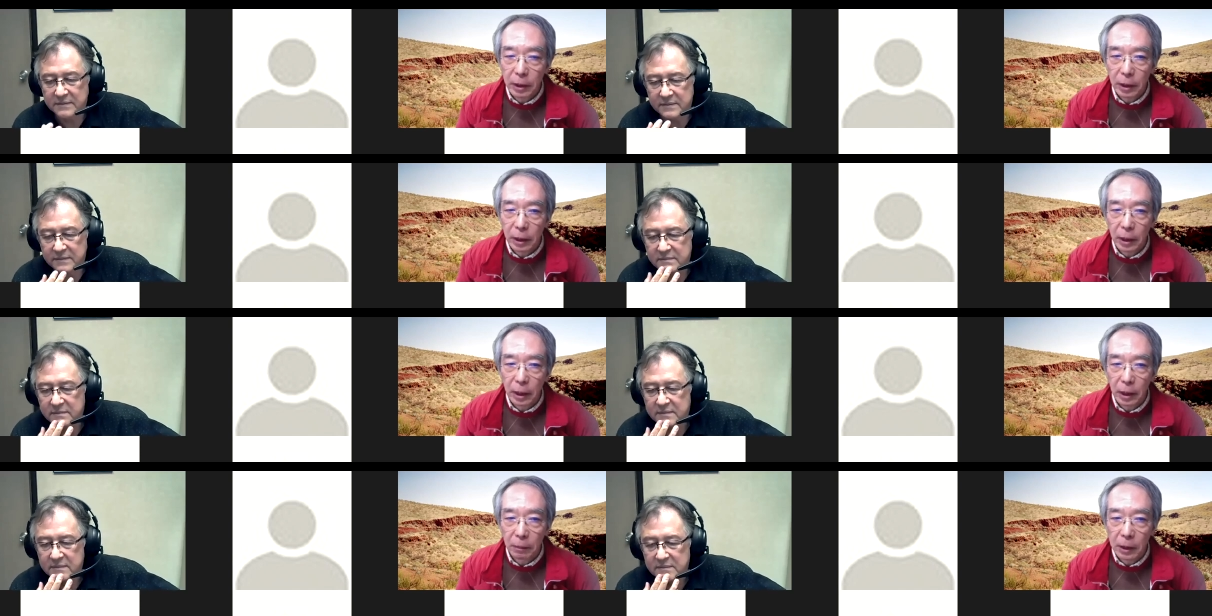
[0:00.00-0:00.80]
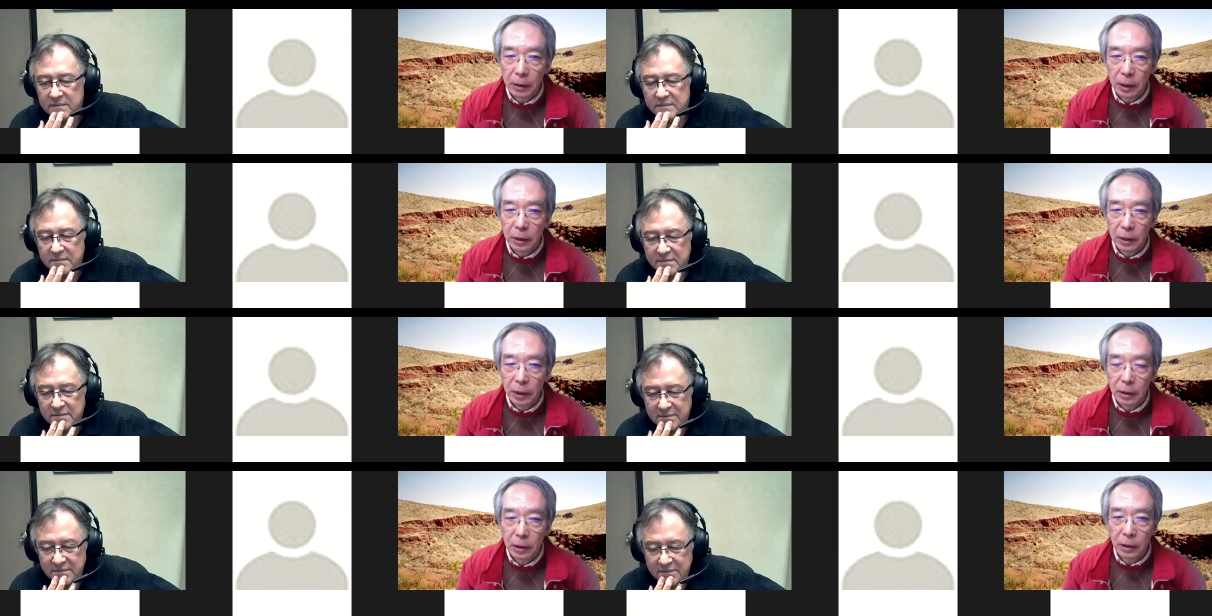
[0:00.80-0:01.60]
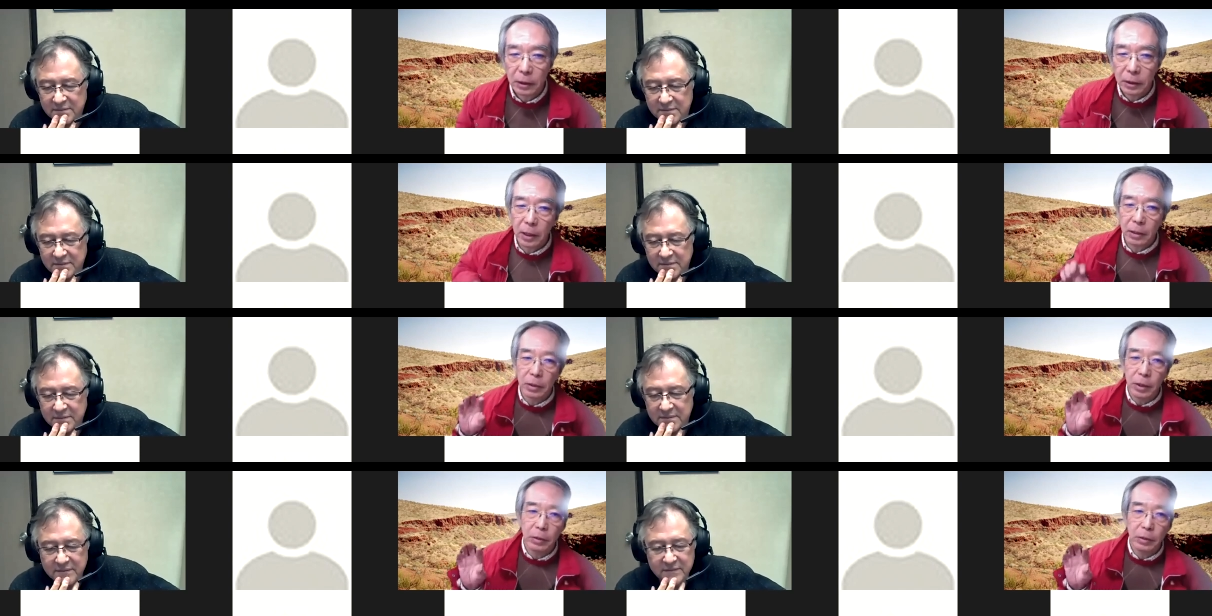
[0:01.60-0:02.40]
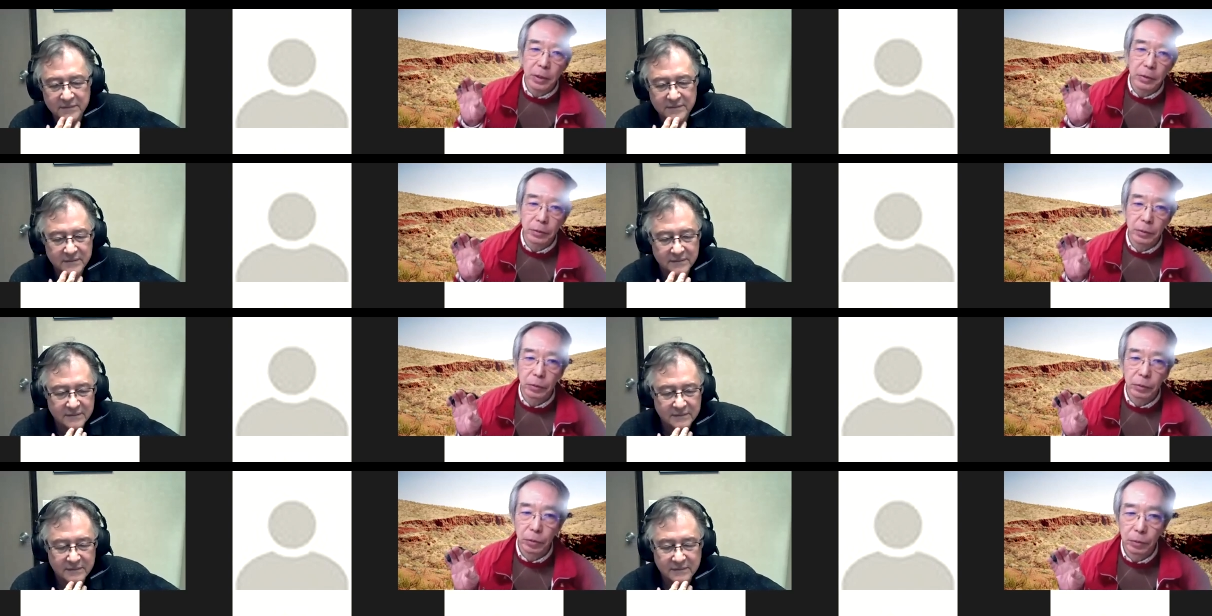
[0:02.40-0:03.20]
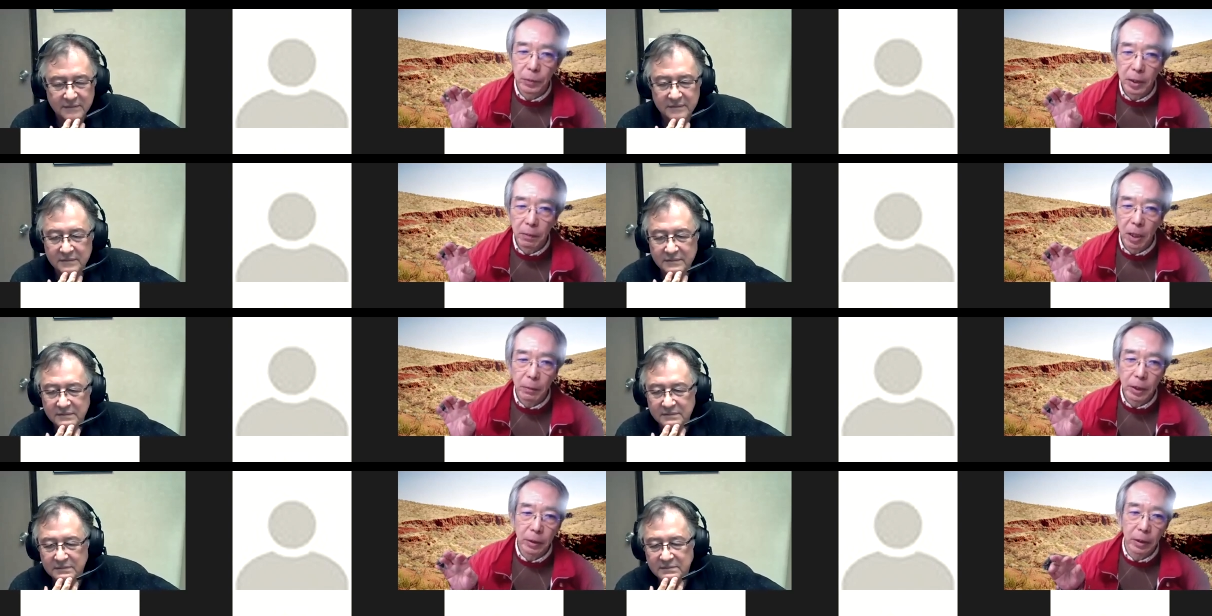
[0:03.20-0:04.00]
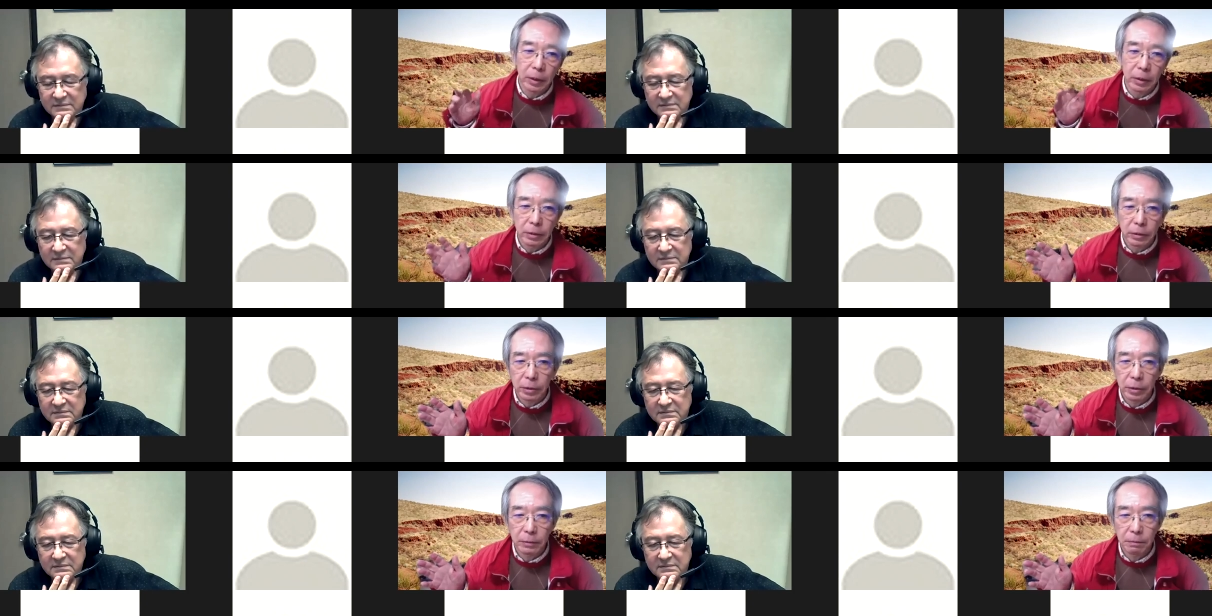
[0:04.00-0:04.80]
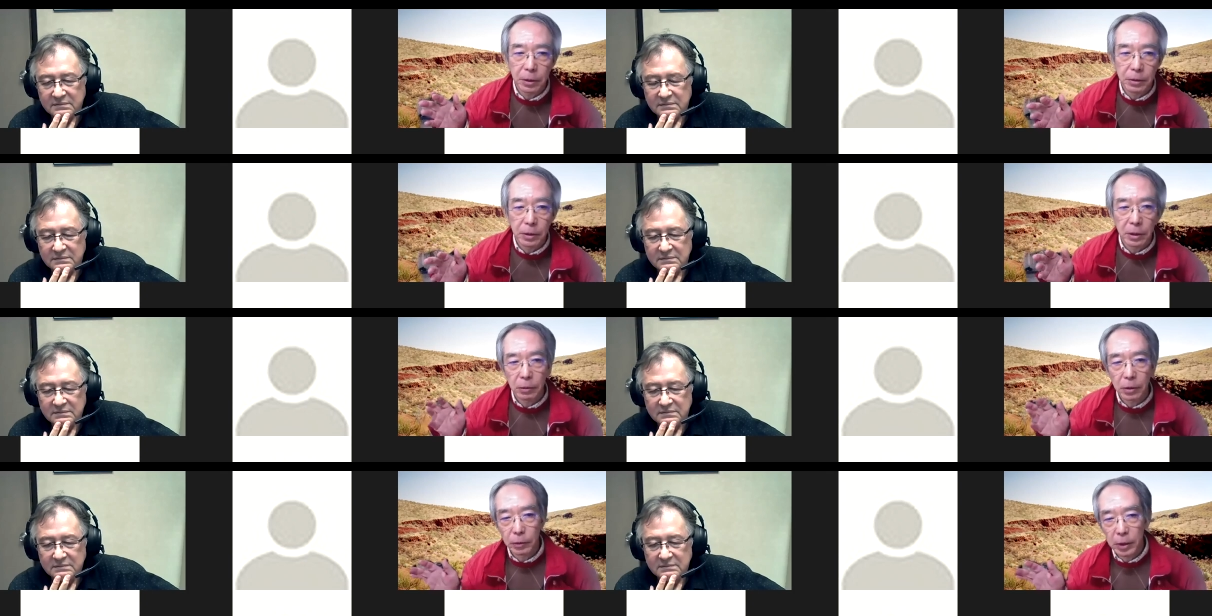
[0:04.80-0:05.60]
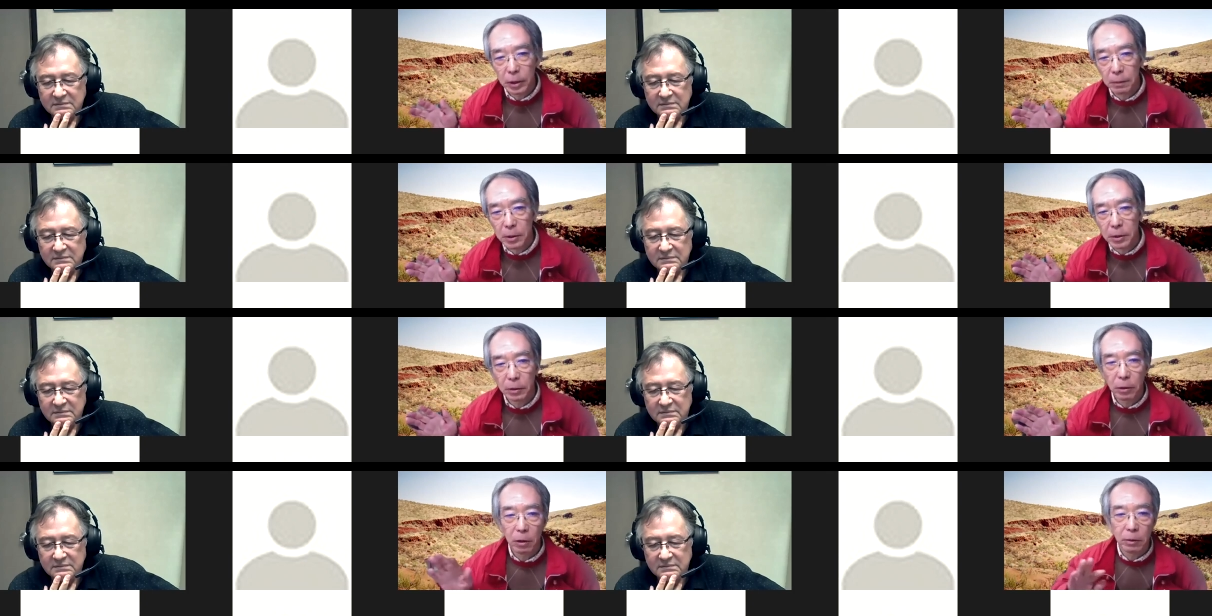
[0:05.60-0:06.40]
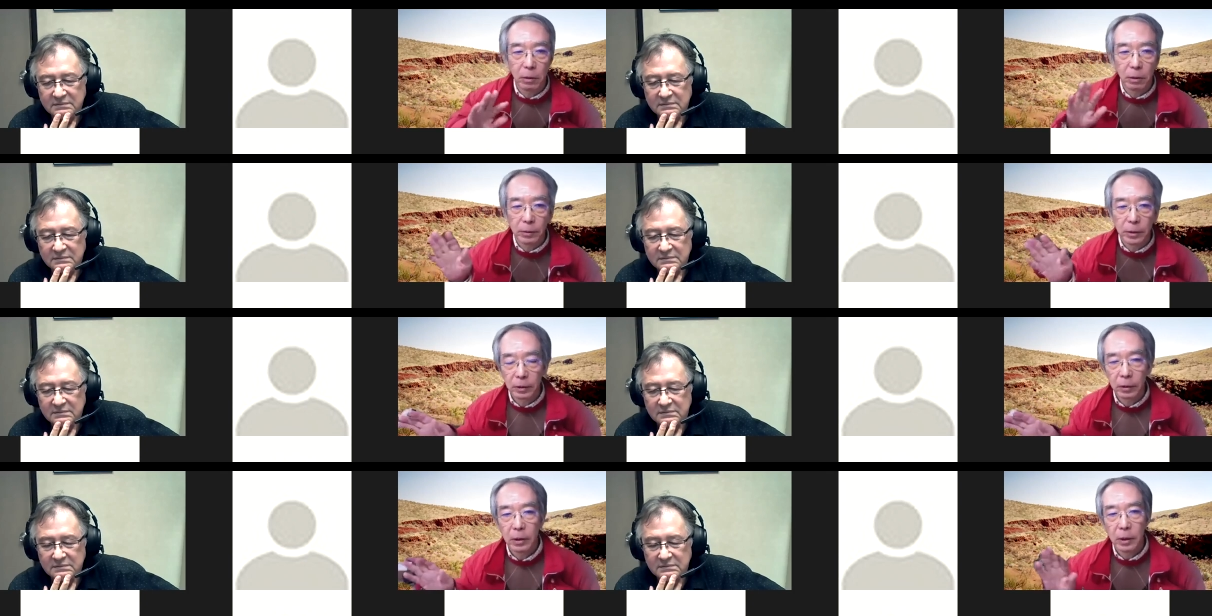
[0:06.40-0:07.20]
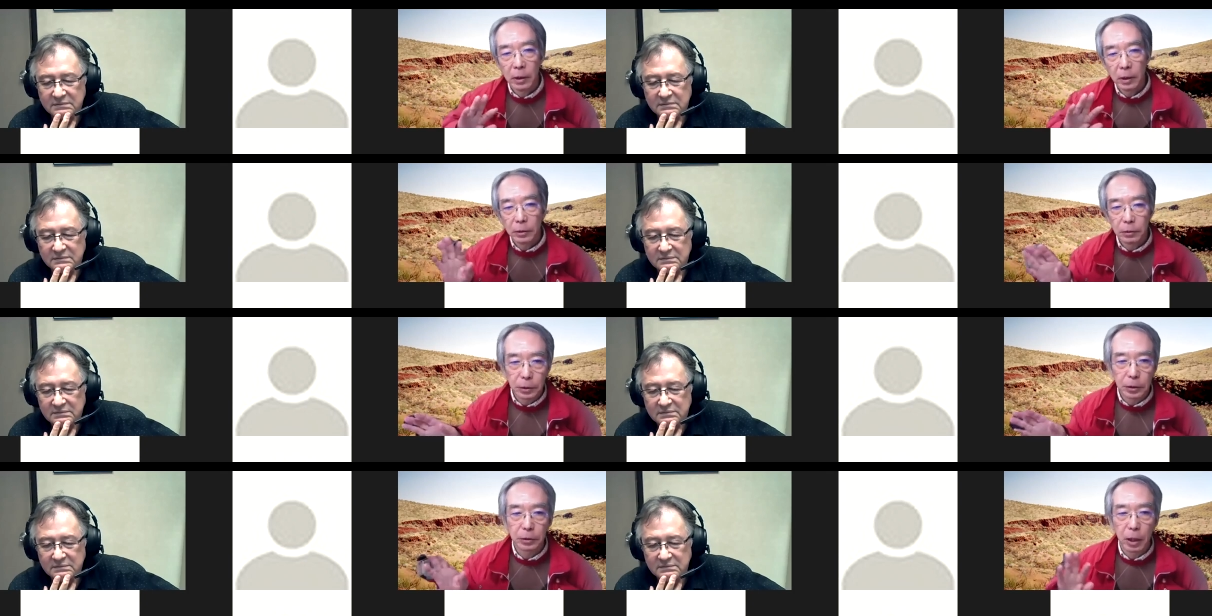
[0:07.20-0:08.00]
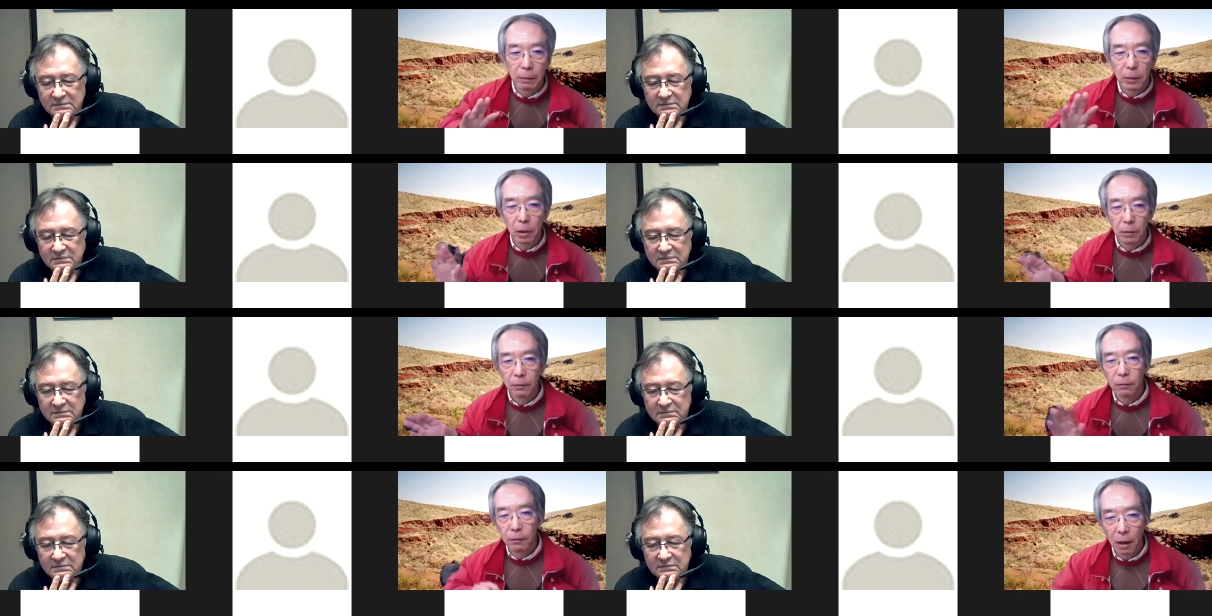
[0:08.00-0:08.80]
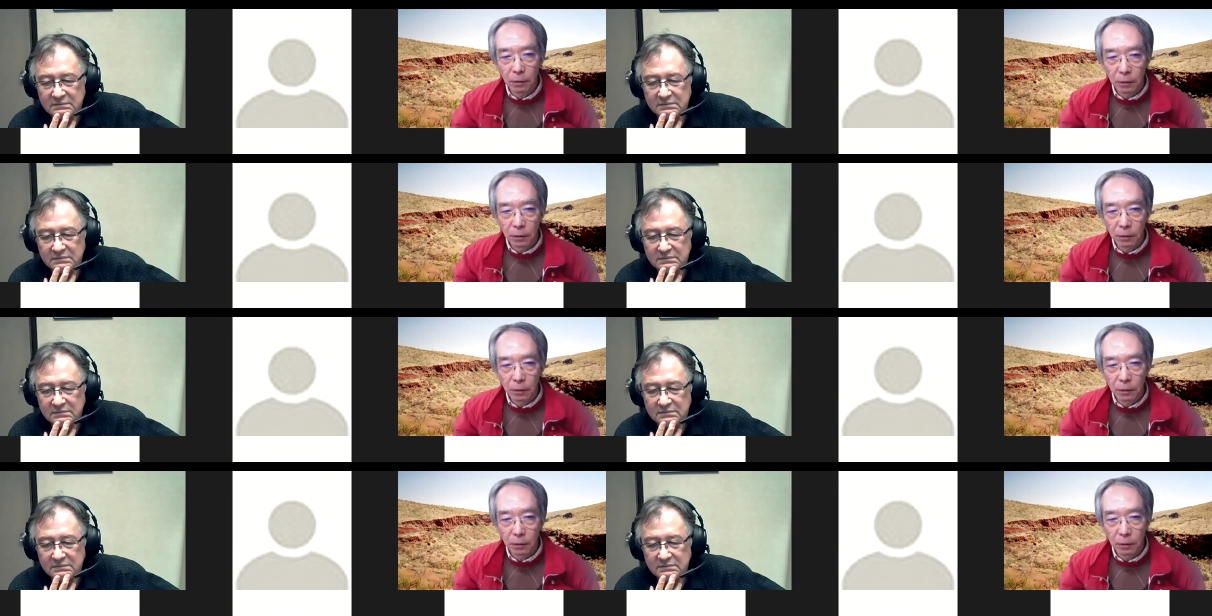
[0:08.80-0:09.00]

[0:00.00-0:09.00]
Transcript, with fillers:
Speaker 1: uh, but it, uh, that, that increase would be maybe 10% or 20% of, of the total number of found